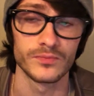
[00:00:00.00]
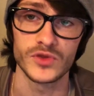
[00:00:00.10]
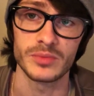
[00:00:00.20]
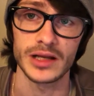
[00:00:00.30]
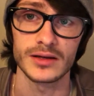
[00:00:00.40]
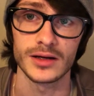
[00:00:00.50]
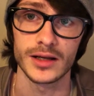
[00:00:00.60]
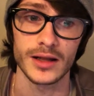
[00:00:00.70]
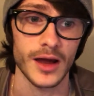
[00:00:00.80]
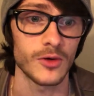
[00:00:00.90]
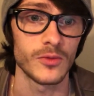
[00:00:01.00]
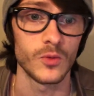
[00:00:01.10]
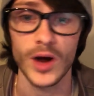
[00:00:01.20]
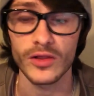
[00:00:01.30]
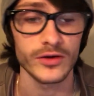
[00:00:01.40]
depending on how
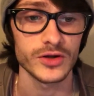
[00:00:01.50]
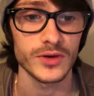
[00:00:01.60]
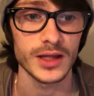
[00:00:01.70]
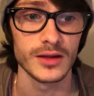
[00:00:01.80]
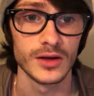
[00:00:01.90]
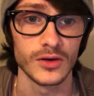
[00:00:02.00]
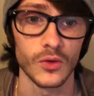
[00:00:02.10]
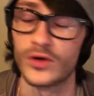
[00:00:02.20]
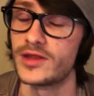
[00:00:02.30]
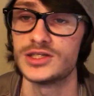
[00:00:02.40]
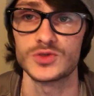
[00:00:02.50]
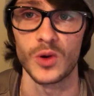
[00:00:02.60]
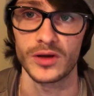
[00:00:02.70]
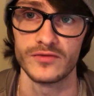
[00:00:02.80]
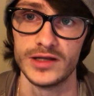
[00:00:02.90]
well they're doing, or they just won't give a